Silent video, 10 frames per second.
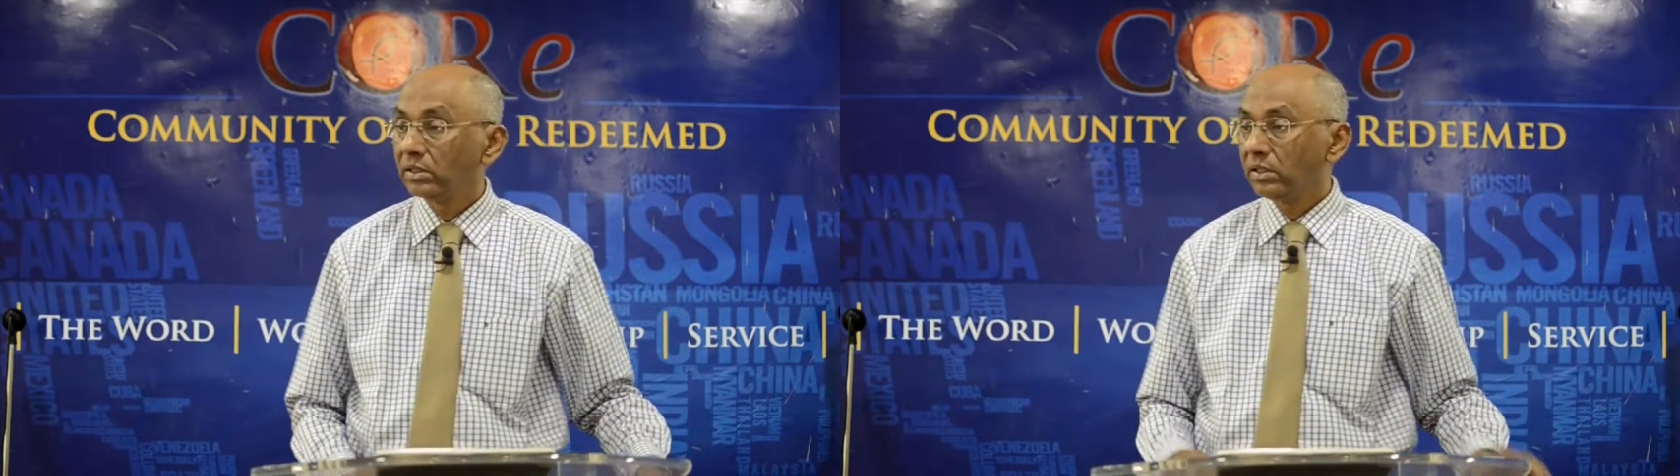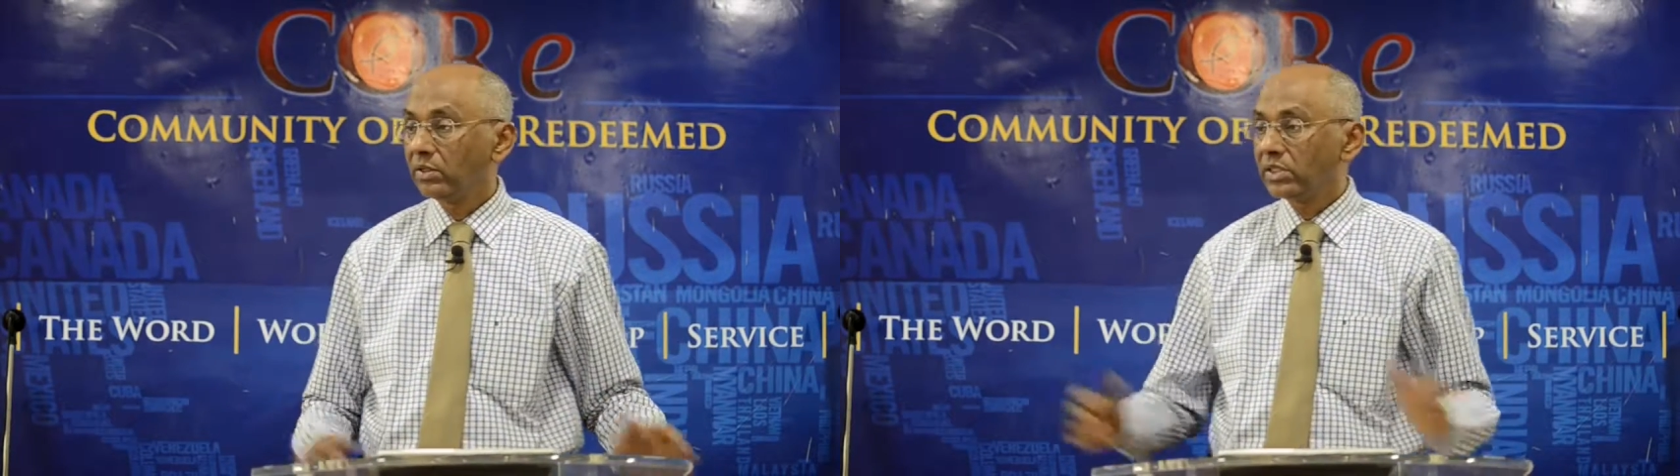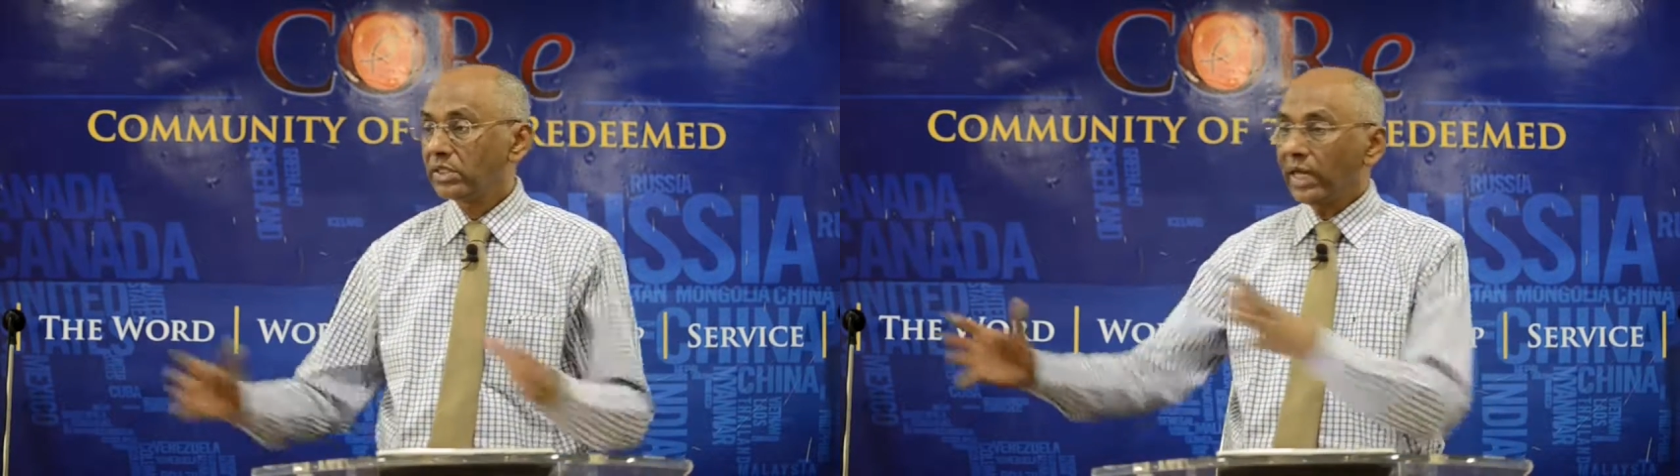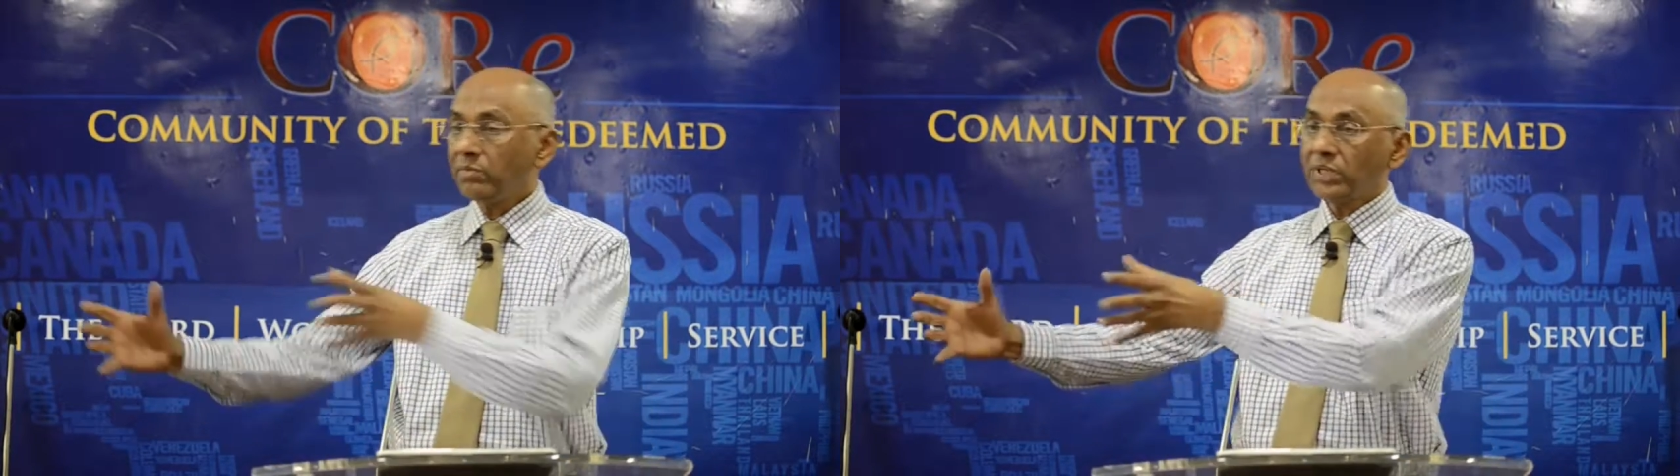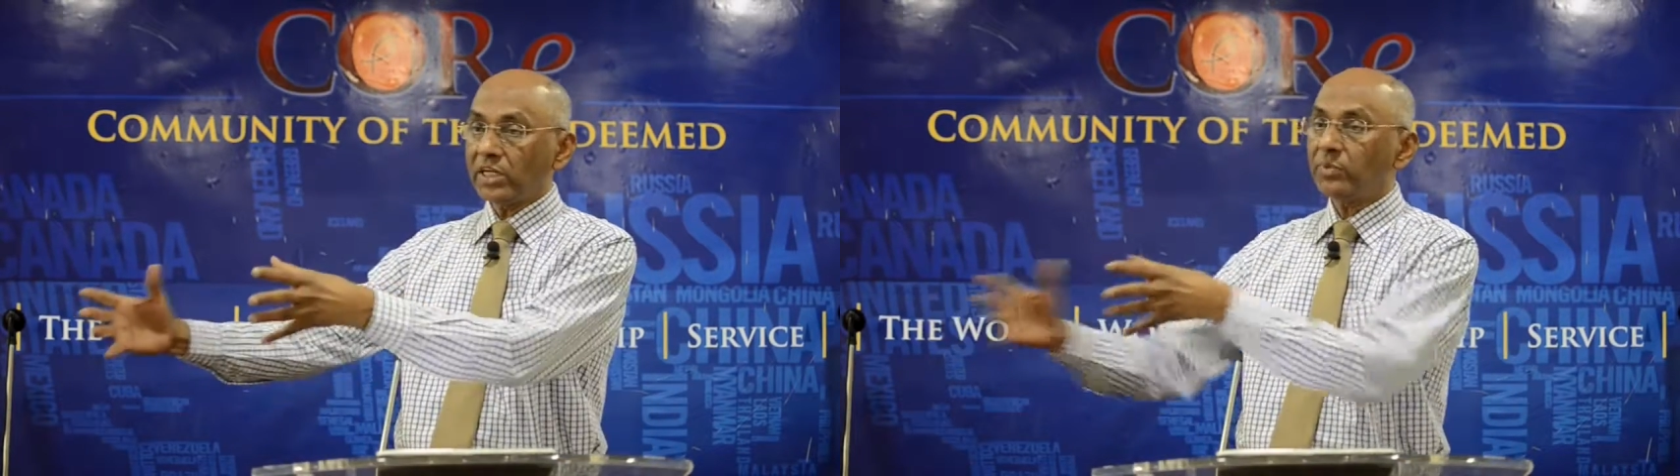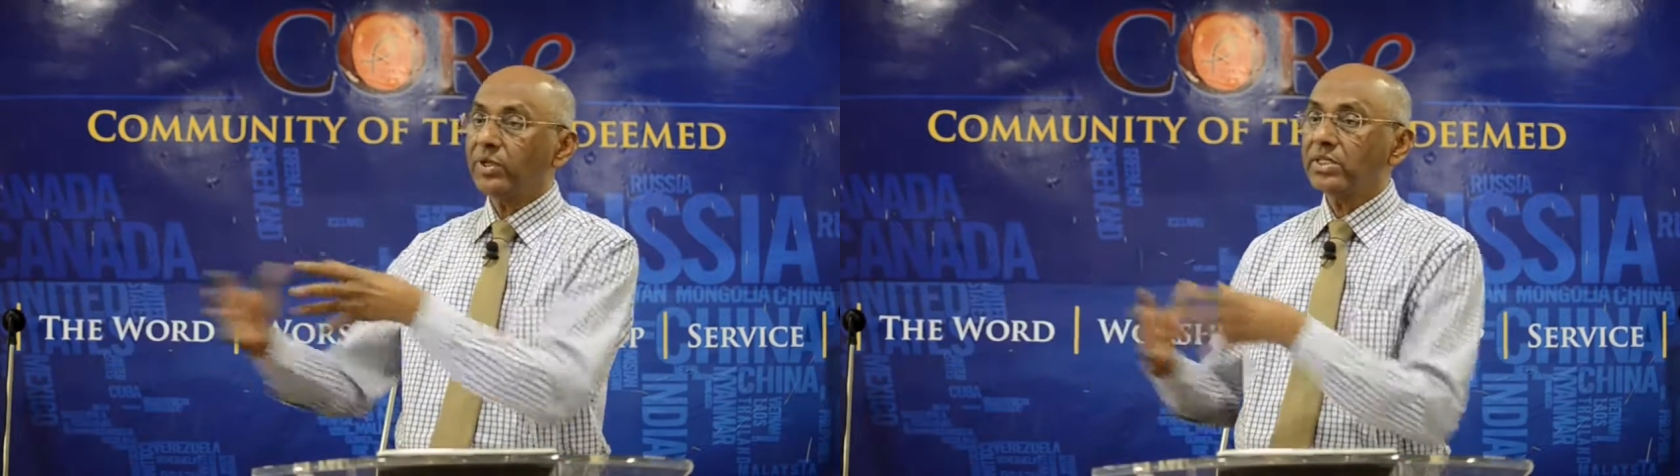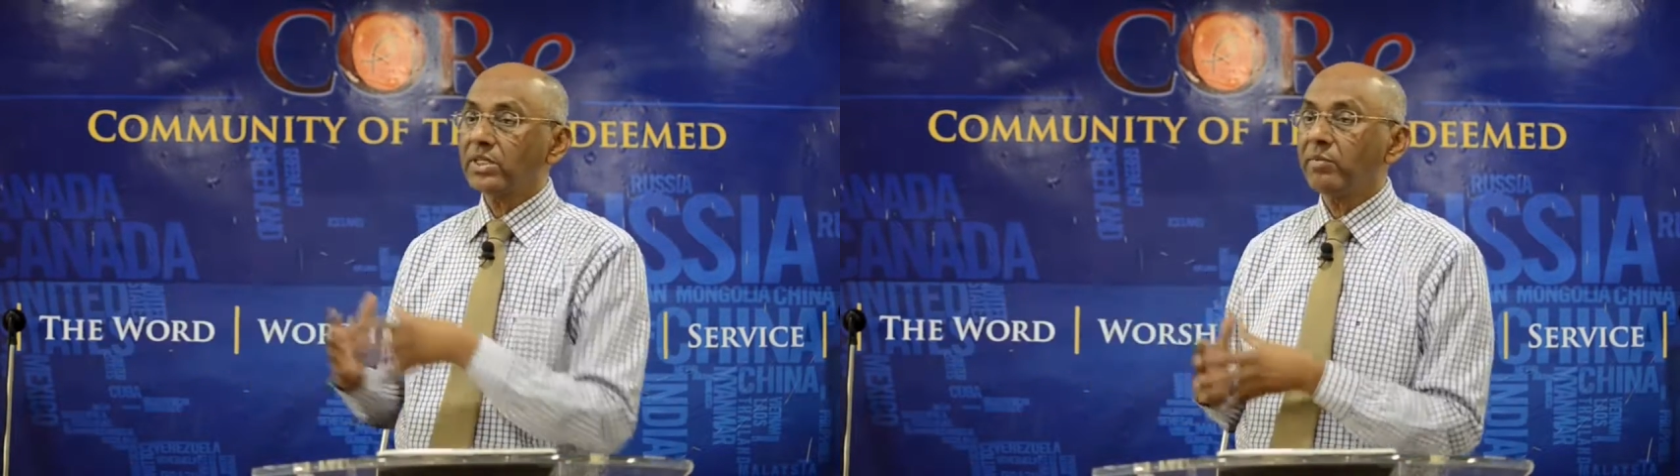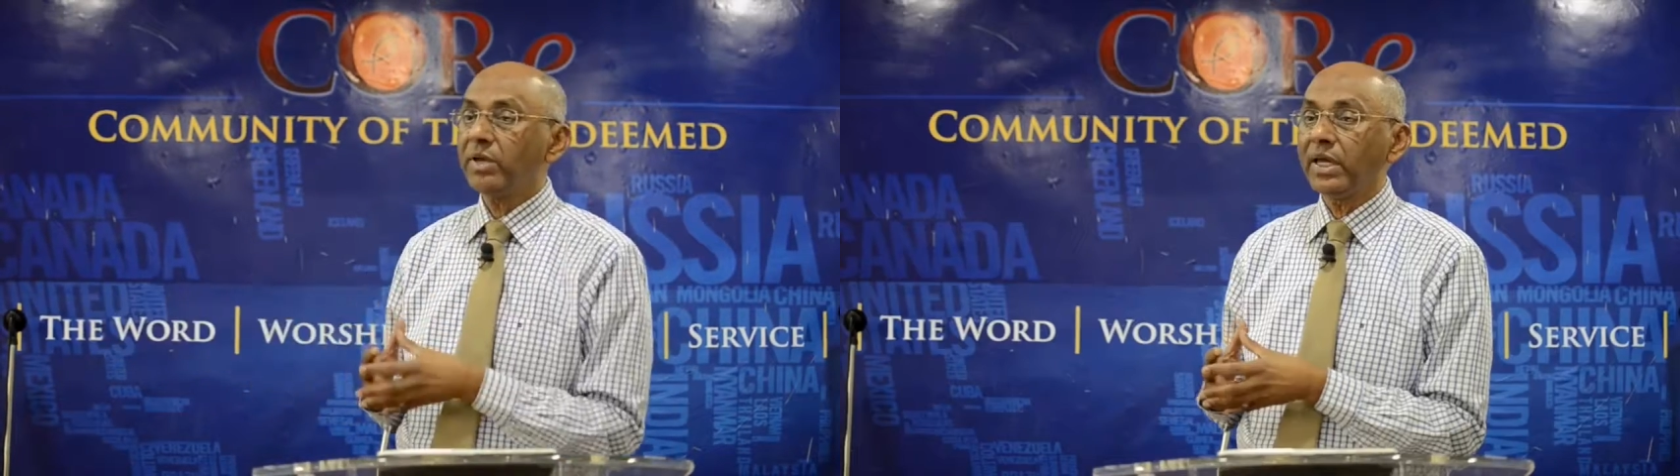Now the same judgment is
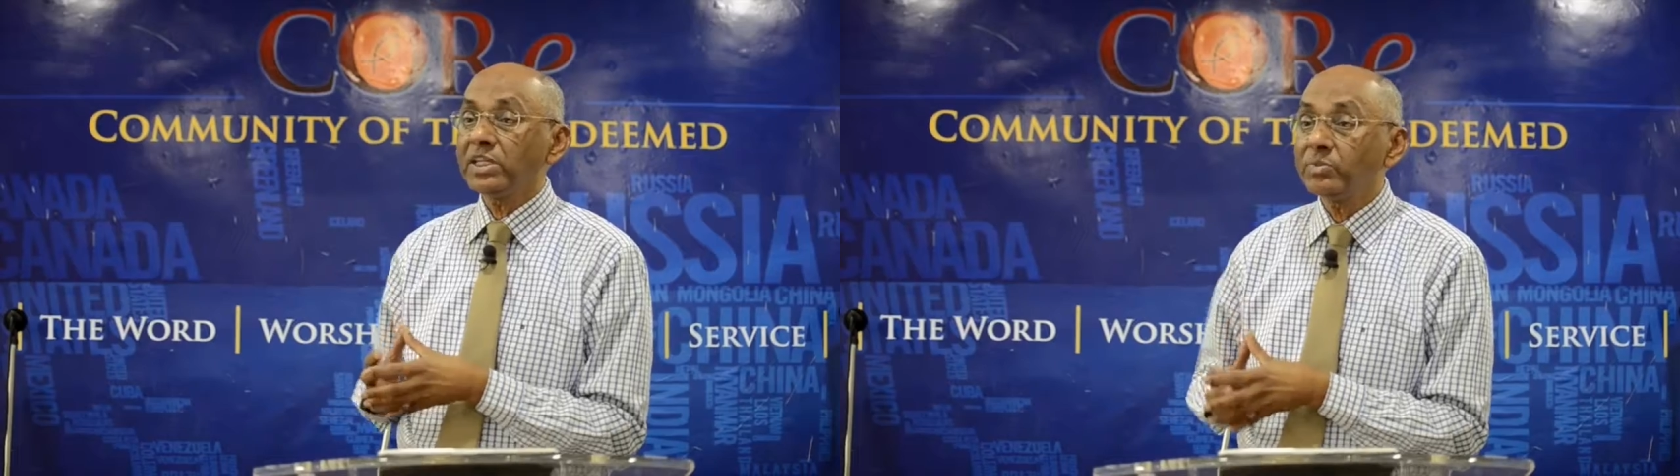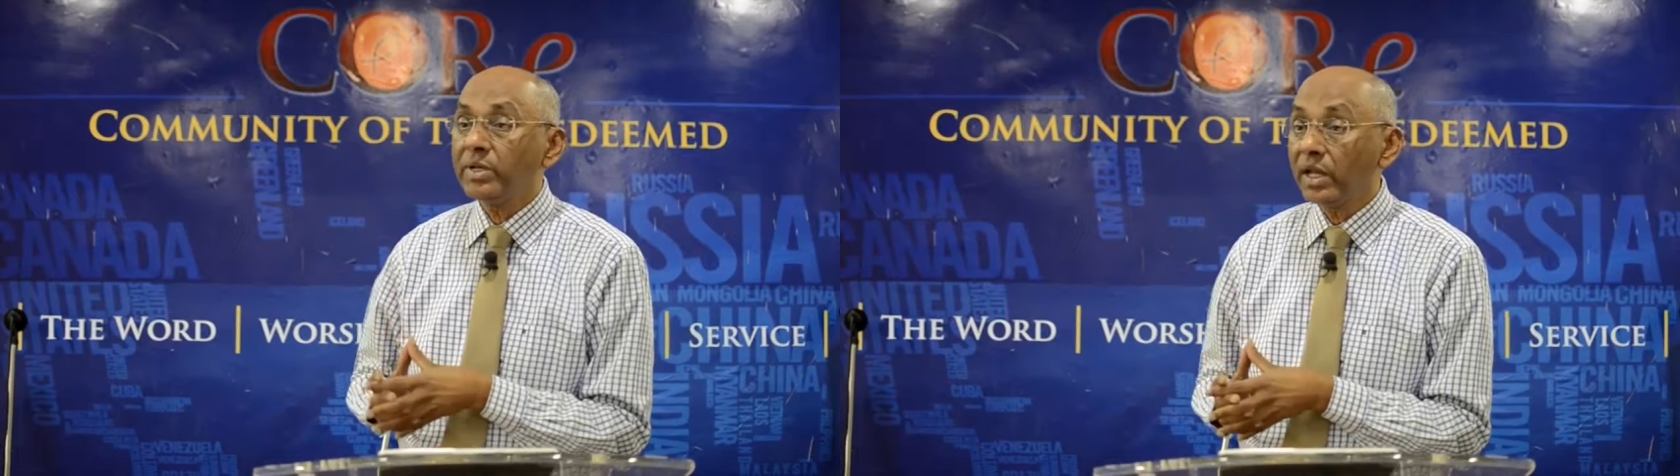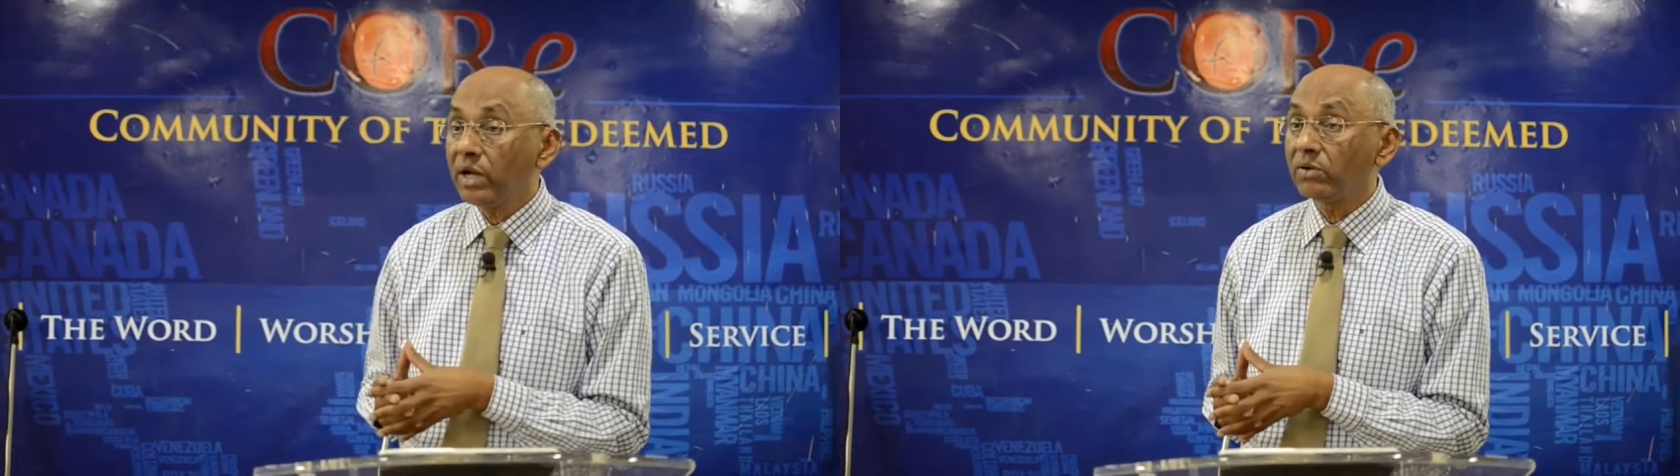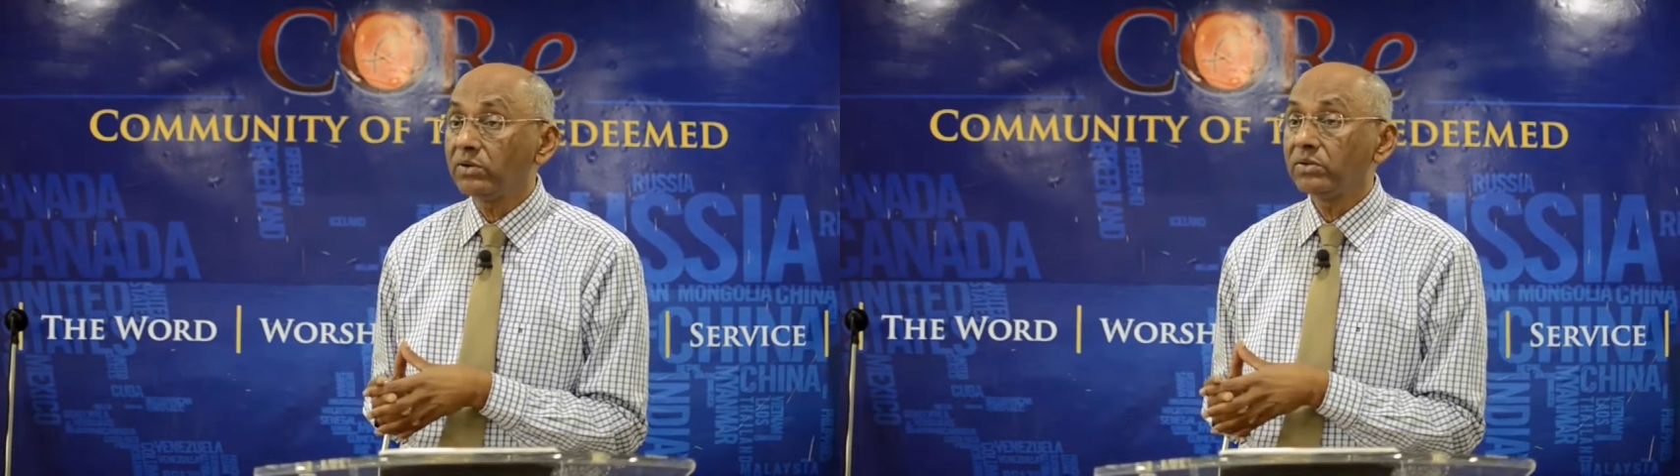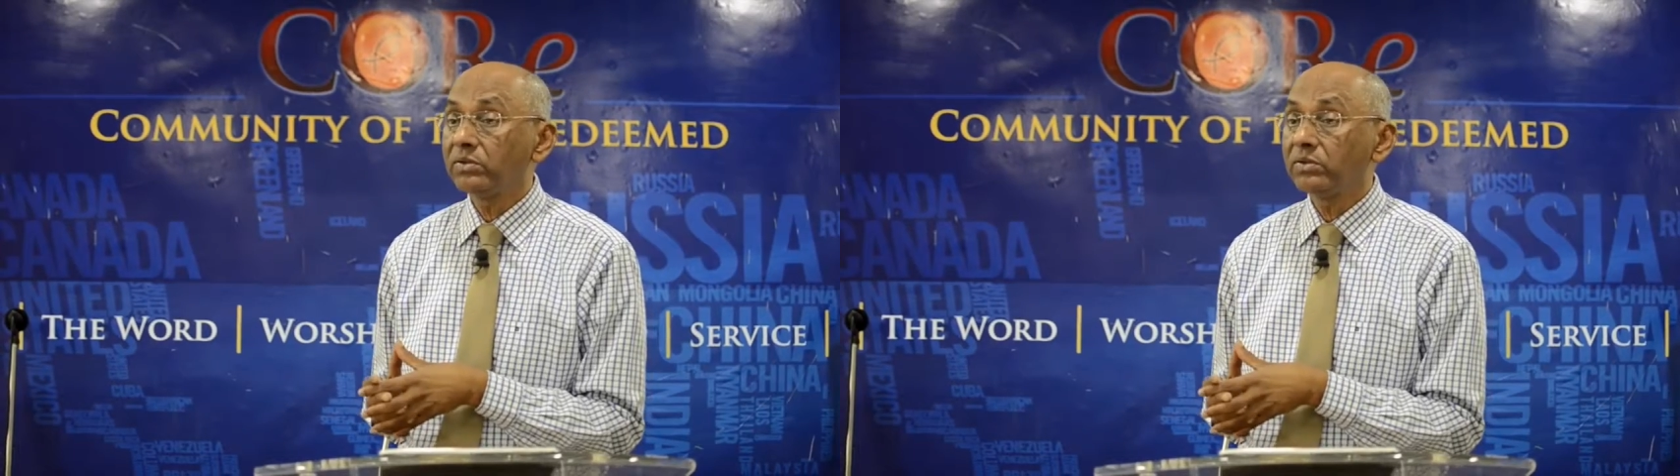coming against me now.